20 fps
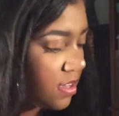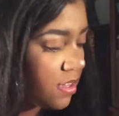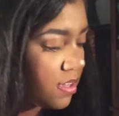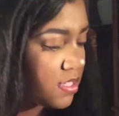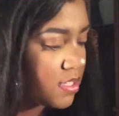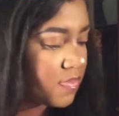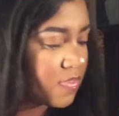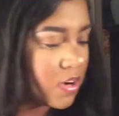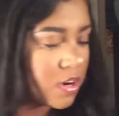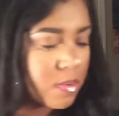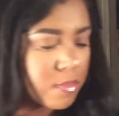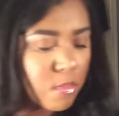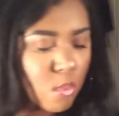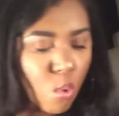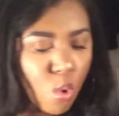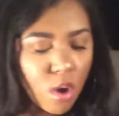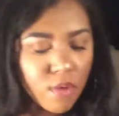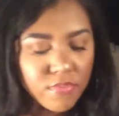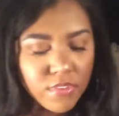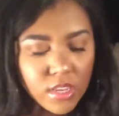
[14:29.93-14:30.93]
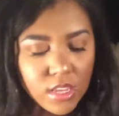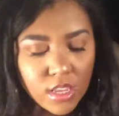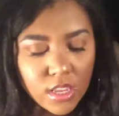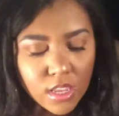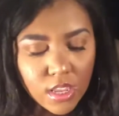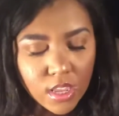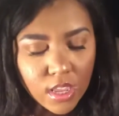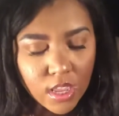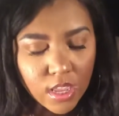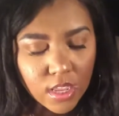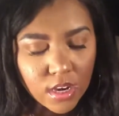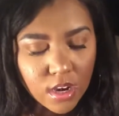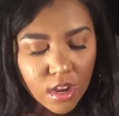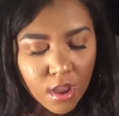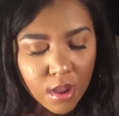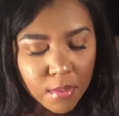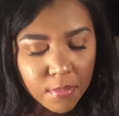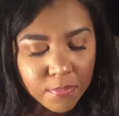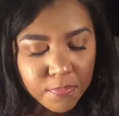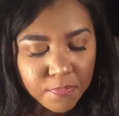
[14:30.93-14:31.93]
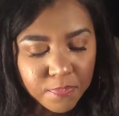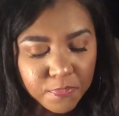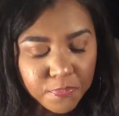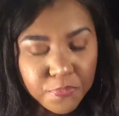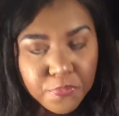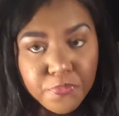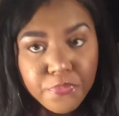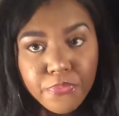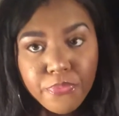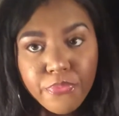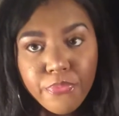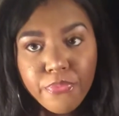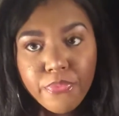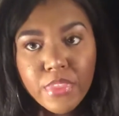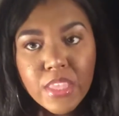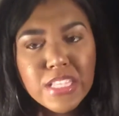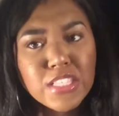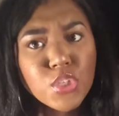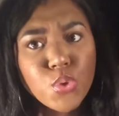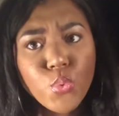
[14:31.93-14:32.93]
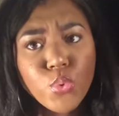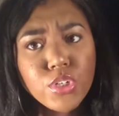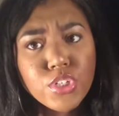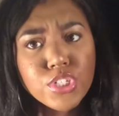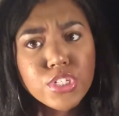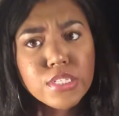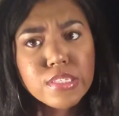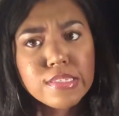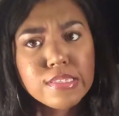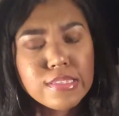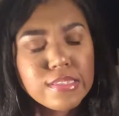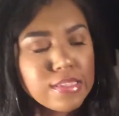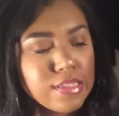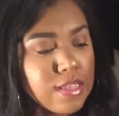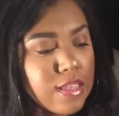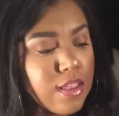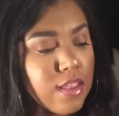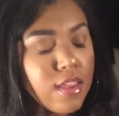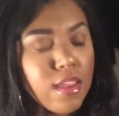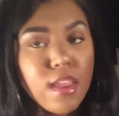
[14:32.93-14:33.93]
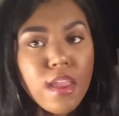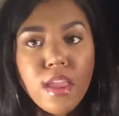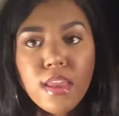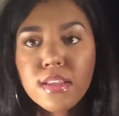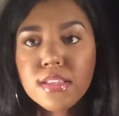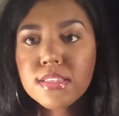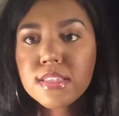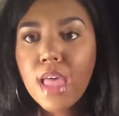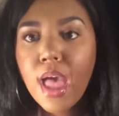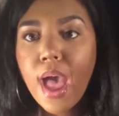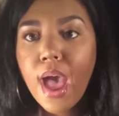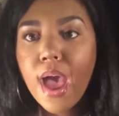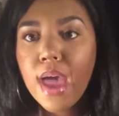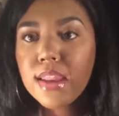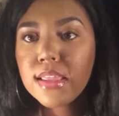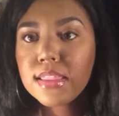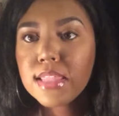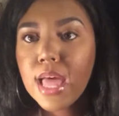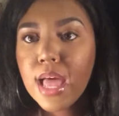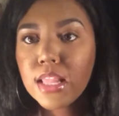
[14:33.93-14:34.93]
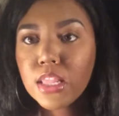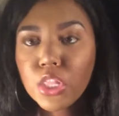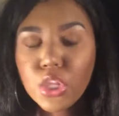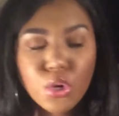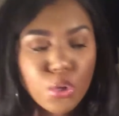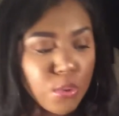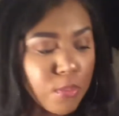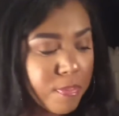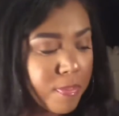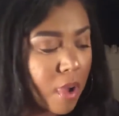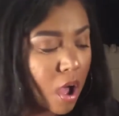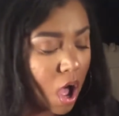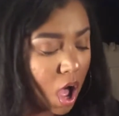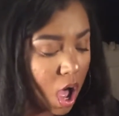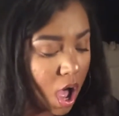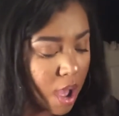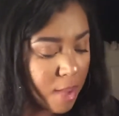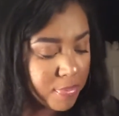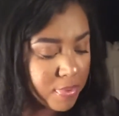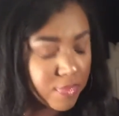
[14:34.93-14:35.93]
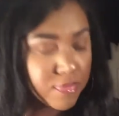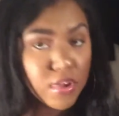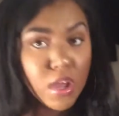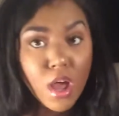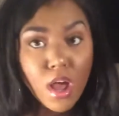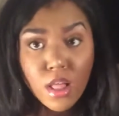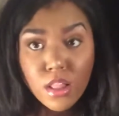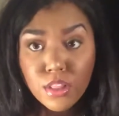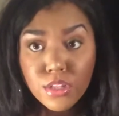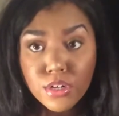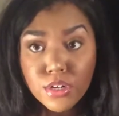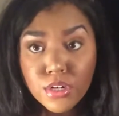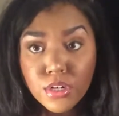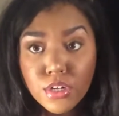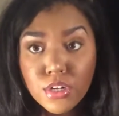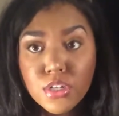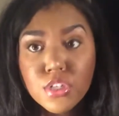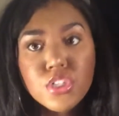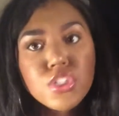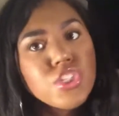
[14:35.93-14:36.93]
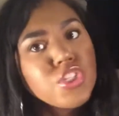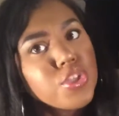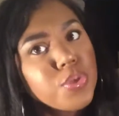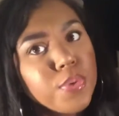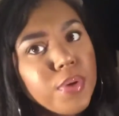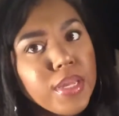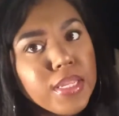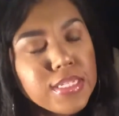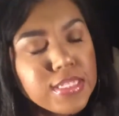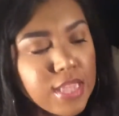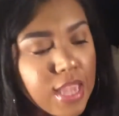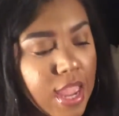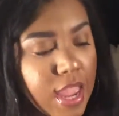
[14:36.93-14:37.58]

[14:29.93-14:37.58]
It's very mauve-y, and it's gorgeous, and it's added that little pop of color to it.